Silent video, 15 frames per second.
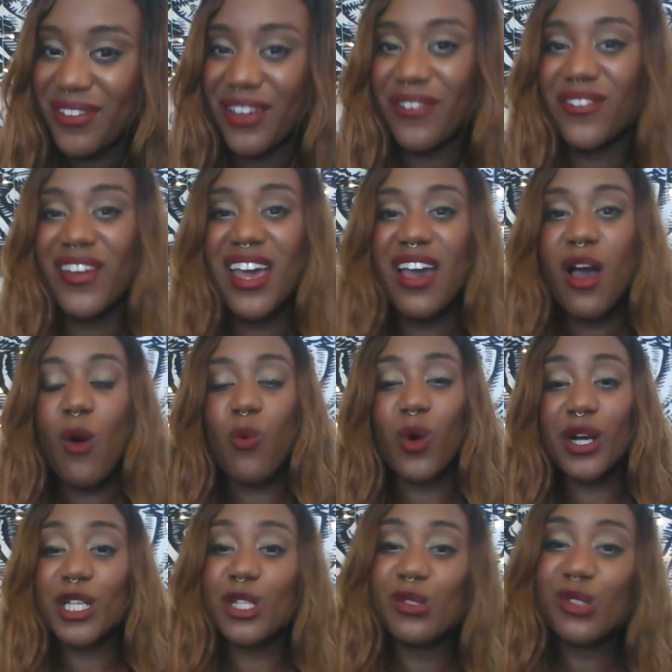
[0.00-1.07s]
If
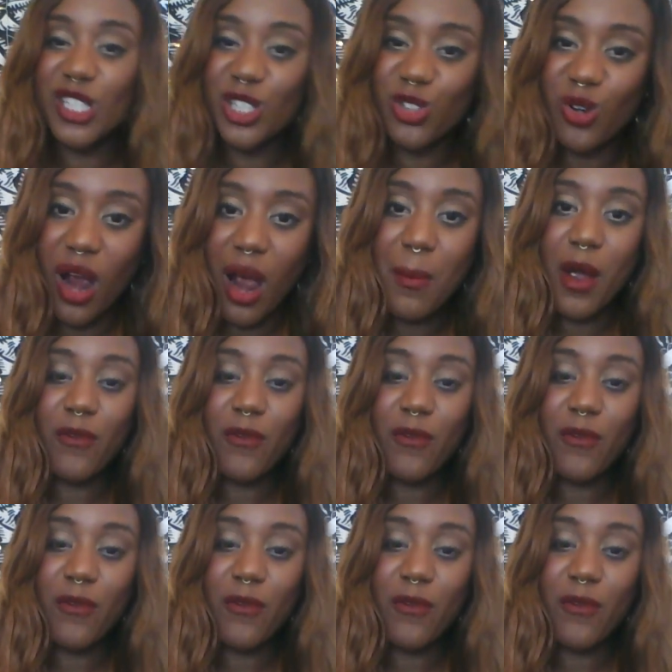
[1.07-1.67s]
we're used to drama,